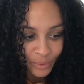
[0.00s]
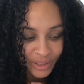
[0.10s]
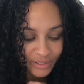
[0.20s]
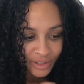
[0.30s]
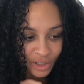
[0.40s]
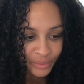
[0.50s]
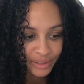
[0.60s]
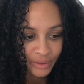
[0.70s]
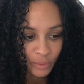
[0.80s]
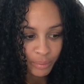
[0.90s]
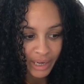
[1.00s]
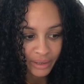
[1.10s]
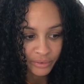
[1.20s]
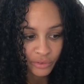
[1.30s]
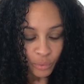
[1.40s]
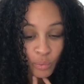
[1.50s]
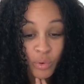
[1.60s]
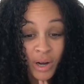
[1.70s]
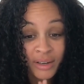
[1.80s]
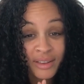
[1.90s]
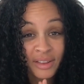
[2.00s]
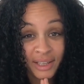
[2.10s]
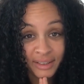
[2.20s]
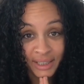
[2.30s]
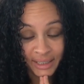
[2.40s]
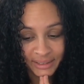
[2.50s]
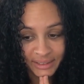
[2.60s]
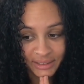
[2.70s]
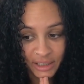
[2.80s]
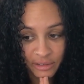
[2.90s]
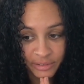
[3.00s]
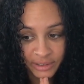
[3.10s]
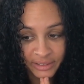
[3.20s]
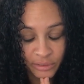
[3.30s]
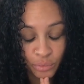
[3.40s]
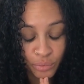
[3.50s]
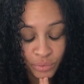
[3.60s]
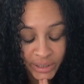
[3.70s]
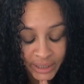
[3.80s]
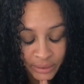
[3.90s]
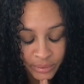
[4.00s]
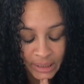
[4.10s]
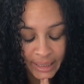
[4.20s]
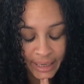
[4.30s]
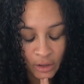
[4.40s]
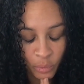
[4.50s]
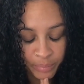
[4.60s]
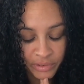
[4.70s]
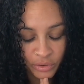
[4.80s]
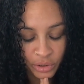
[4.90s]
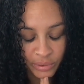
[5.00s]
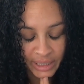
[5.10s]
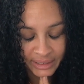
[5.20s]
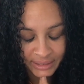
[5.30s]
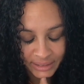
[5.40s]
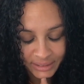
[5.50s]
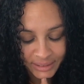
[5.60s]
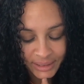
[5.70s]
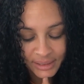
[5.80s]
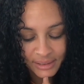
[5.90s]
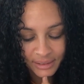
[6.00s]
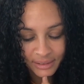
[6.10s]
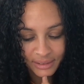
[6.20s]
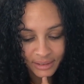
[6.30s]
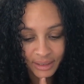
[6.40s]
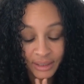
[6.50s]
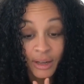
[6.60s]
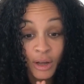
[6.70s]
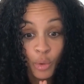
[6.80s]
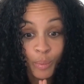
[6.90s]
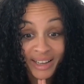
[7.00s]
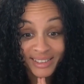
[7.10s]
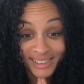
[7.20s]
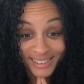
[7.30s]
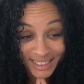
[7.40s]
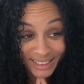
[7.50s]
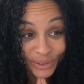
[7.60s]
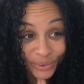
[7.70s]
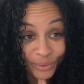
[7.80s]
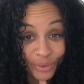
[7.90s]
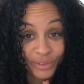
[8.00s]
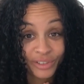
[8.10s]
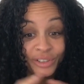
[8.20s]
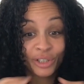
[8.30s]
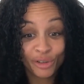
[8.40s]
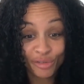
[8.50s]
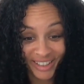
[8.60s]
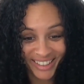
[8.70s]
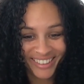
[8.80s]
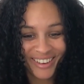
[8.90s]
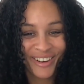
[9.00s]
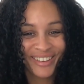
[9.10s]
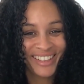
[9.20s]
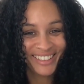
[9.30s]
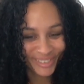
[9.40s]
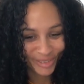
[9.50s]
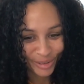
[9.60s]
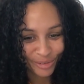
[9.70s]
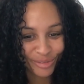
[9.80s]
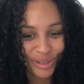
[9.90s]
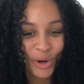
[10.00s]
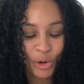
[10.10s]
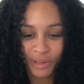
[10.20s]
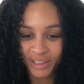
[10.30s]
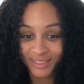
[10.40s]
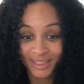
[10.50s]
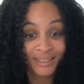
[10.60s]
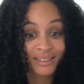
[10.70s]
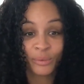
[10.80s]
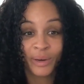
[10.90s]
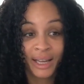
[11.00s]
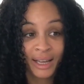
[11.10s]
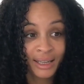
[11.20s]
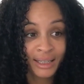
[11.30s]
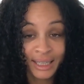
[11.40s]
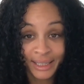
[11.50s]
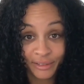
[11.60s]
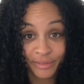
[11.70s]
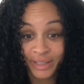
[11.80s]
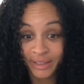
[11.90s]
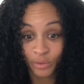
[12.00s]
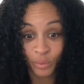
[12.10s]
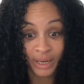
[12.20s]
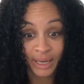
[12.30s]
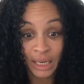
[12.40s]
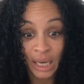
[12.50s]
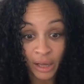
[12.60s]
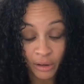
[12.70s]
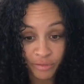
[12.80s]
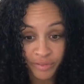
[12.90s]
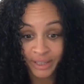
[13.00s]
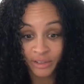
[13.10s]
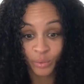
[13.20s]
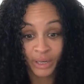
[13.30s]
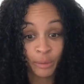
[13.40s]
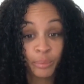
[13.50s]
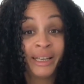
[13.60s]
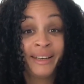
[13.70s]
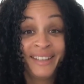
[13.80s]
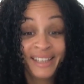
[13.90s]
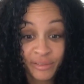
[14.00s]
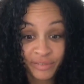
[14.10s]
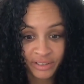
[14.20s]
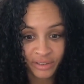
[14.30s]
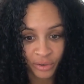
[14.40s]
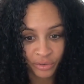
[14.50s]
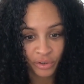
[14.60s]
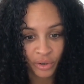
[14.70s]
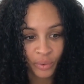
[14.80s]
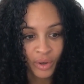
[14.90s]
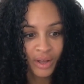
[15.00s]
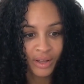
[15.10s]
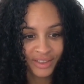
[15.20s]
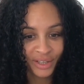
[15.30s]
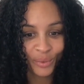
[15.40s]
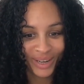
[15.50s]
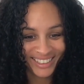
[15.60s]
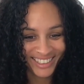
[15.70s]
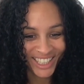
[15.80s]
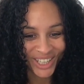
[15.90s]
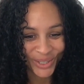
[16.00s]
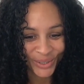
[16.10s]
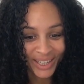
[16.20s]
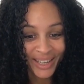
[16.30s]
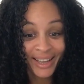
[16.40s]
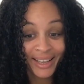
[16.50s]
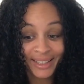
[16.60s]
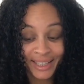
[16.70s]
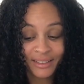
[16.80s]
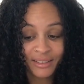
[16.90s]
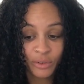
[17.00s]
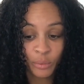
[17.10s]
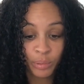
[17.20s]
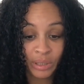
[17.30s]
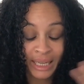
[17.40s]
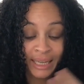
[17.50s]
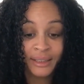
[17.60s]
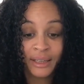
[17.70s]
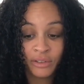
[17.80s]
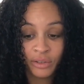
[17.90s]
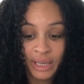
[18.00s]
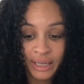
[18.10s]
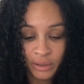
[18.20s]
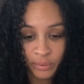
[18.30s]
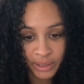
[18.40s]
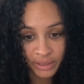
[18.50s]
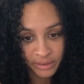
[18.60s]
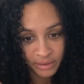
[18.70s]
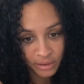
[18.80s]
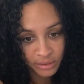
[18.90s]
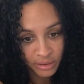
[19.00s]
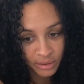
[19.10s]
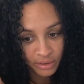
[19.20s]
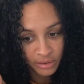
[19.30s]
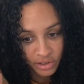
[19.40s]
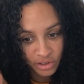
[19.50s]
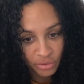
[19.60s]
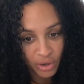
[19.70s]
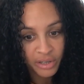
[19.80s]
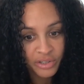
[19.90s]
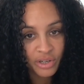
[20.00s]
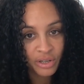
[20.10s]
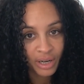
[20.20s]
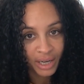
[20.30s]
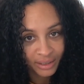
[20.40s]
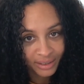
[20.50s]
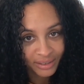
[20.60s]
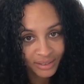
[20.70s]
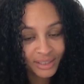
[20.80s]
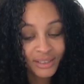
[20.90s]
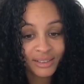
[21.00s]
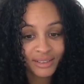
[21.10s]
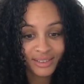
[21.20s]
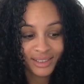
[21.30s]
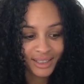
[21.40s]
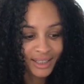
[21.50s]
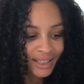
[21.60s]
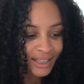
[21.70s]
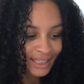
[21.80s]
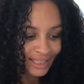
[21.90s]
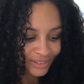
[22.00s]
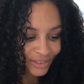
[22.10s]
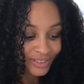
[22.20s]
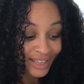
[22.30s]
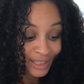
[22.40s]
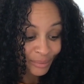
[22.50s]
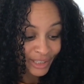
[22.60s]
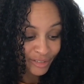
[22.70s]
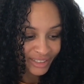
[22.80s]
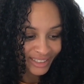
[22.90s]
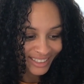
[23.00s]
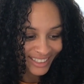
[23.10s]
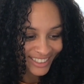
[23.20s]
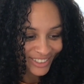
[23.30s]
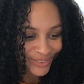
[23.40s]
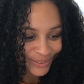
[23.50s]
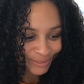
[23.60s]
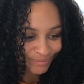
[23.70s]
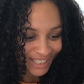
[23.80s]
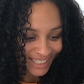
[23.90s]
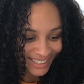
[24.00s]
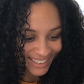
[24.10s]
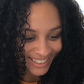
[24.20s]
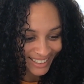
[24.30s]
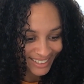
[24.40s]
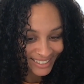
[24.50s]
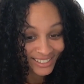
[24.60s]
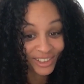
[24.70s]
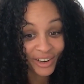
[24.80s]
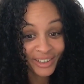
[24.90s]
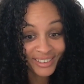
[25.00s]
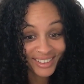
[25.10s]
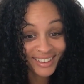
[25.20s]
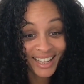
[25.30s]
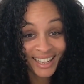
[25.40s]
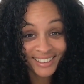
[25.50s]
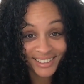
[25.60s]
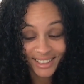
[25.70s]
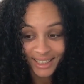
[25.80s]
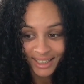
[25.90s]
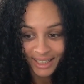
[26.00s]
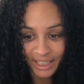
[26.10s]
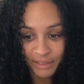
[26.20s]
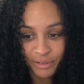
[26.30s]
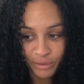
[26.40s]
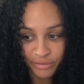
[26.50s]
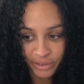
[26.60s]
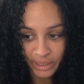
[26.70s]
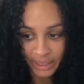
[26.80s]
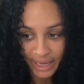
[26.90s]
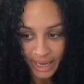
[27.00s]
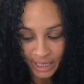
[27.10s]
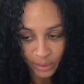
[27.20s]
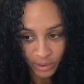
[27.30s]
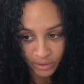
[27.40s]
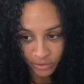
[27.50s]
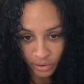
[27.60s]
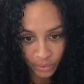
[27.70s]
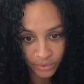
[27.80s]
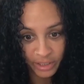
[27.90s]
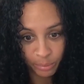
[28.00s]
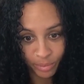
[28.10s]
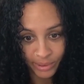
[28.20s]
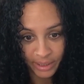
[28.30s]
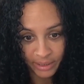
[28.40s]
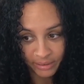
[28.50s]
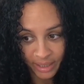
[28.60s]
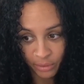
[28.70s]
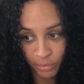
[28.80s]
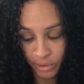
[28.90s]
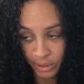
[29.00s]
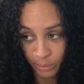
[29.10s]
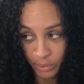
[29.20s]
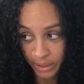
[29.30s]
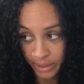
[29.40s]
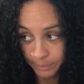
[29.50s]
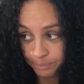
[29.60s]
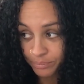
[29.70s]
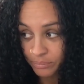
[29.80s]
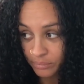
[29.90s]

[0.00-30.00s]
I want to talk with you about one thing that I discovered that really, really helped me to create consistency by still serving on intuitive flow, because that's the way I live. That's what I love. That's what I believe is also the way to go. Yet to blend it together with a certain structure and consistency. Now, today I'm giving a little start in that. If you feel like I want to go deep with this, I really want to